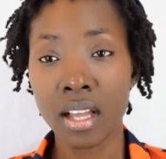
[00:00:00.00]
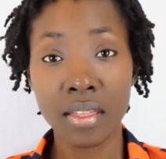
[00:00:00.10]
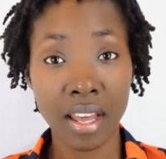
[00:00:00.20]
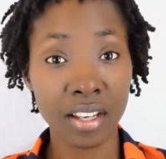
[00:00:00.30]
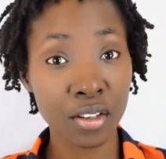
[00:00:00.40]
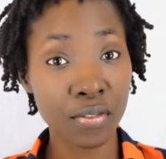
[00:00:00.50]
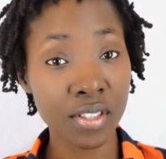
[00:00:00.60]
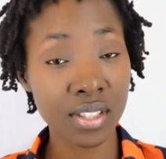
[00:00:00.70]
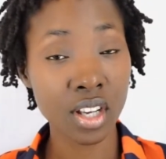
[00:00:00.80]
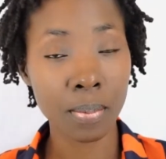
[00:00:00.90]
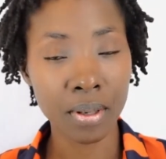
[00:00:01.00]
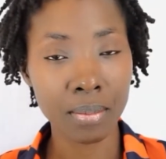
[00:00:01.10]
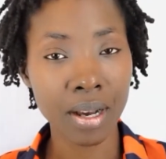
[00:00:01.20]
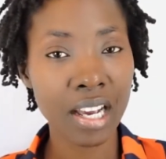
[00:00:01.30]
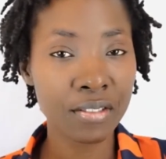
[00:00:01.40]
thank you for stopping
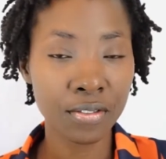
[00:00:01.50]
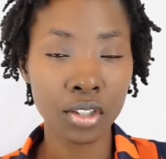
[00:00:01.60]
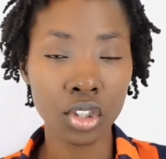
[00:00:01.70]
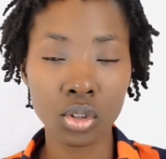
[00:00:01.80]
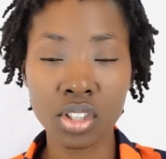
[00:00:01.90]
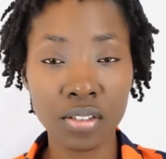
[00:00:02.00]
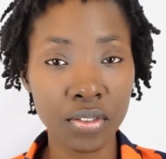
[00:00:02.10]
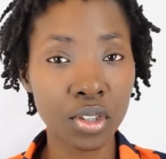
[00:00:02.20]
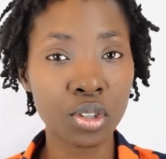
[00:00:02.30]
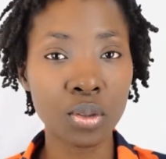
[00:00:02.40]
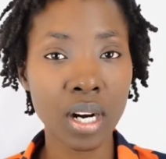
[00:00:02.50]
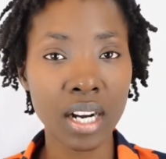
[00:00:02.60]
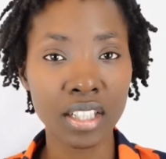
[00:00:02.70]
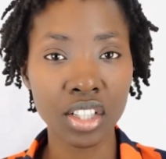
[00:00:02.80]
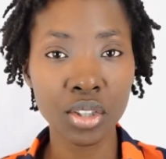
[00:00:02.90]
by for those of you who are
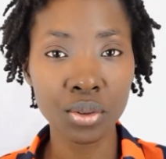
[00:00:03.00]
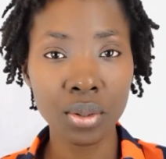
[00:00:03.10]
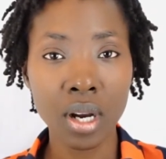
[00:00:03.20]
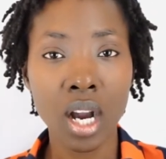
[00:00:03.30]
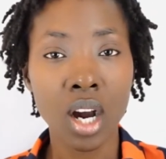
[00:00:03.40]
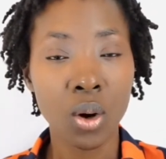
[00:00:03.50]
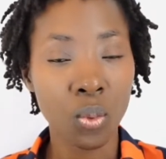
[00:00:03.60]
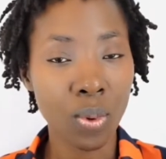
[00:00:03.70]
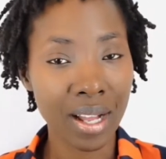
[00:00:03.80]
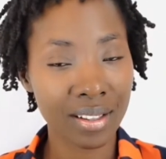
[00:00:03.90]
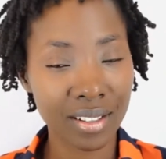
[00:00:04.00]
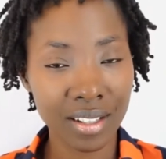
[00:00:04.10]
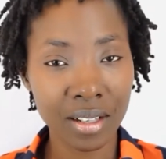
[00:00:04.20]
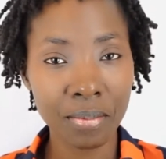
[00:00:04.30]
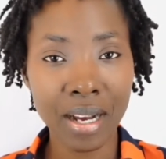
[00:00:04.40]
new
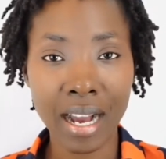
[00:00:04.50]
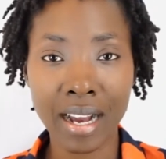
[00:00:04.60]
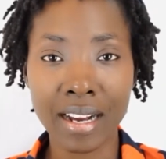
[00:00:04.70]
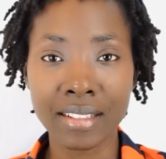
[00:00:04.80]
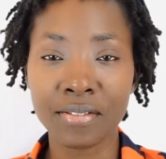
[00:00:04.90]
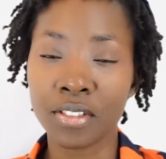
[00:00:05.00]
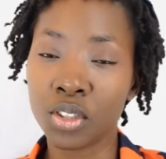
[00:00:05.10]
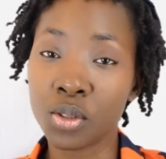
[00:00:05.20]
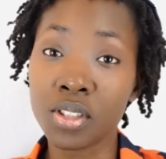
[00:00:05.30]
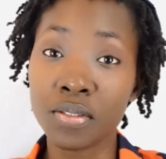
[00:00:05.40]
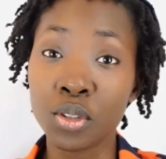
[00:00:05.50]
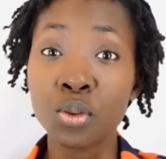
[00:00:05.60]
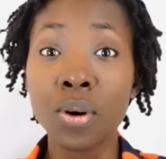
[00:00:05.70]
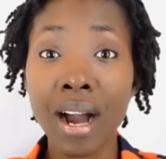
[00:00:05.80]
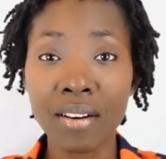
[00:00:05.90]
welcome and for those of you
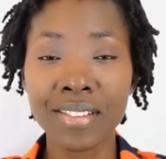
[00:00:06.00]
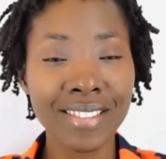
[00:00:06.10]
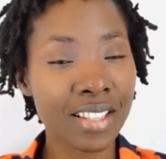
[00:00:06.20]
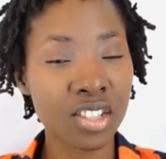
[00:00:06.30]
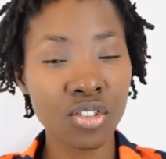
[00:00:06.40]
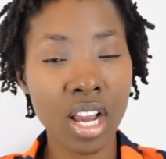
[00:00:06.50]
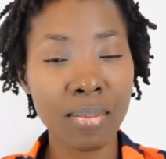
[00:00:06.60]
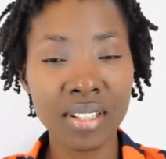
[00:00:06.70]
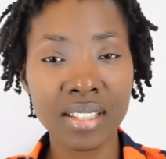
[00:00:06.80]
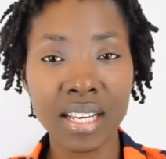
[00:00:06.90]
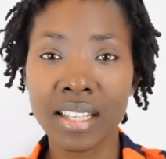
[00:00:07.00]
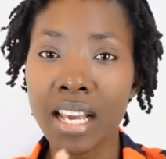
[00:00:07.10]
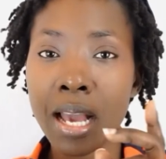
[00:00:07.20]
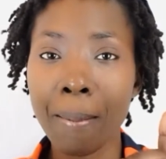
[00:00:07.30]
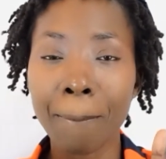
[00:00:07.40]
who haven't subscribed as yet
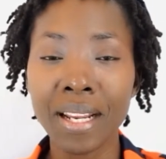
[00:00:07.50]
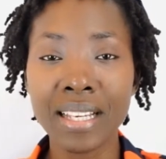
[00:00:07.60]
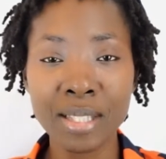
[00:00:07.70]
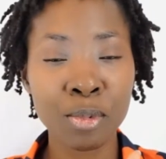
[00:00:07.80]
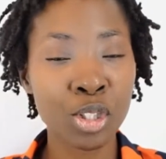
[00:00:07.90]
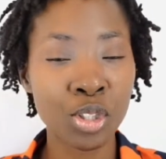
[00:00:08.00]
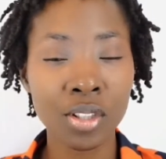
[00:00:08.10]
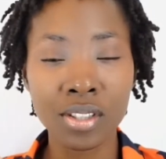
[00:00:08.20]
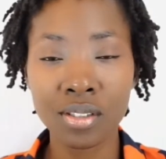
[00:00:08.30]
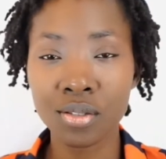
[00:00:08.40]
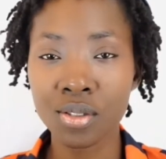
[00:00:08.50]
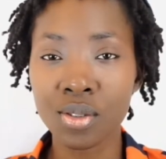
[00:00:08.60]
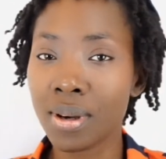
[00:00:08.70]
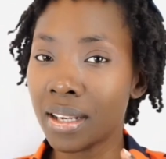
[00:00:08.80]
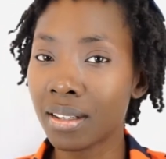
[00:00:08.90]
please be sure to do
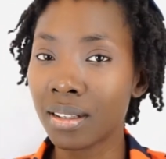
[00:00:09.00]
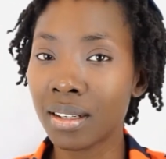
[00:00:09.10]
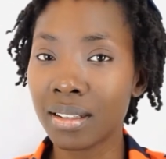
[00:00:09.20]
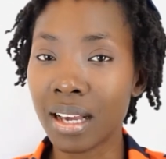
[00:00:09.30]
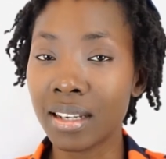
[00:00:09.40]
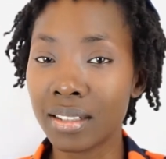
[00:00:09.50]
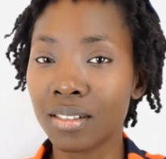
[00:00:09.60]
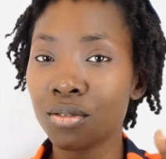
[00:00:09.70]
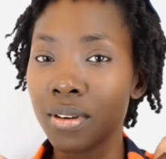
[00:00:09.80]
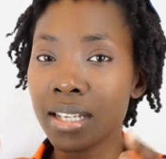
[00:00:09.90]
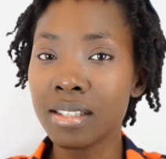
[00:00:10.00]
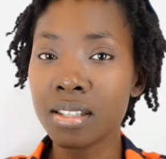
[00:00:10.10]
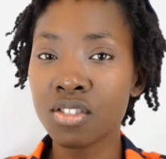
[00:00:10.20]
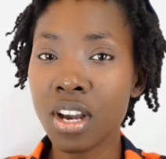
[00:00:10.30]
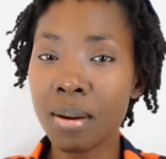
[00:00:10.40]
so and click that little red
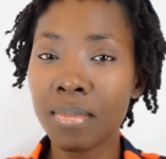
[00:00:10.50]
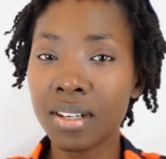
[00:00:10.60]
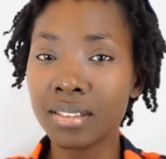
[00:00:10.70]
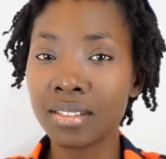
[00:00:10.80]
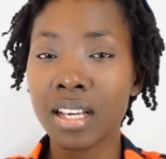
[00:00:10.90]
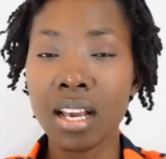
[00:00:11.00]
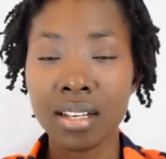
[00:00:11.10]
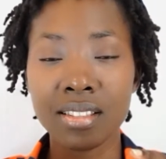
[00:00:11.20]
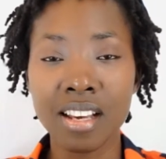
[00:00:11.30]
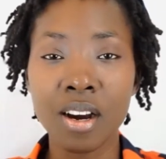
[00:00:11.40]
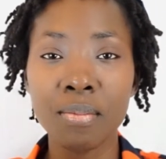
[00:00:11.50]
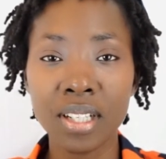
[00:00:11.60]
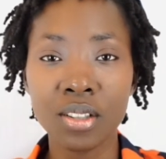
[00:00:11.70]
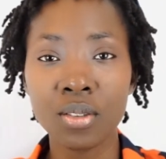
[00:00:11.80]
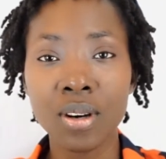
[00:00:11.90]
subscribe button down
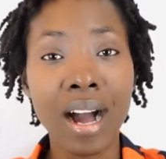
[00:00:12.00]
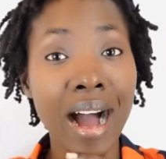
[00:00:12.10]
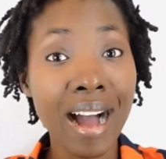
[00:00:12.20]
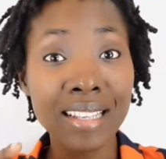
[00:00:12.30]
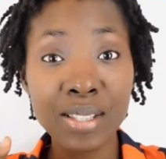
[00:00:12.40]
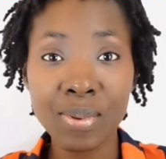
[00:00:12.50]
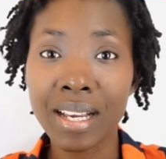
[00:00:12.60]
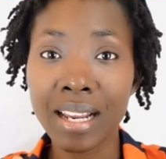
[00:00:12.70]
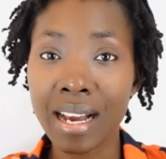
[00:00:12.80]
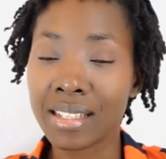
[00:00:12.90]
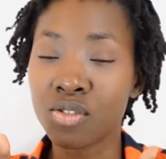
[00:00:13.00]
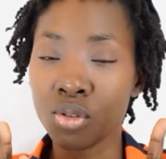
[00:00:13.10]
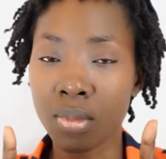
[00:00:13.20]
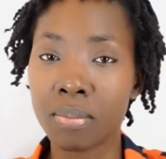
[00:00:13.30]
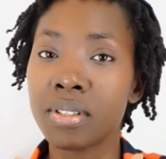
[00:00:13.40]
below as well as
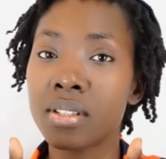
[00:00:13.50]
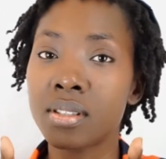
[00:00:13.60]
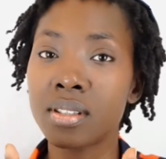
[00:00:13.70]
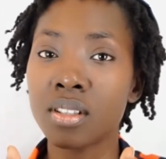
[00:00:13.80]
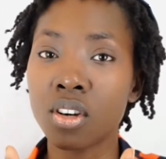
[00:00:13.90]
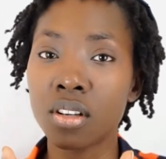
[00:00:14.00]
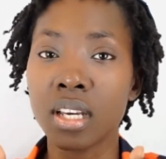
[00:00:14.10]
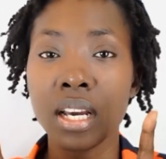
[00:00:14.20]
remember to turn on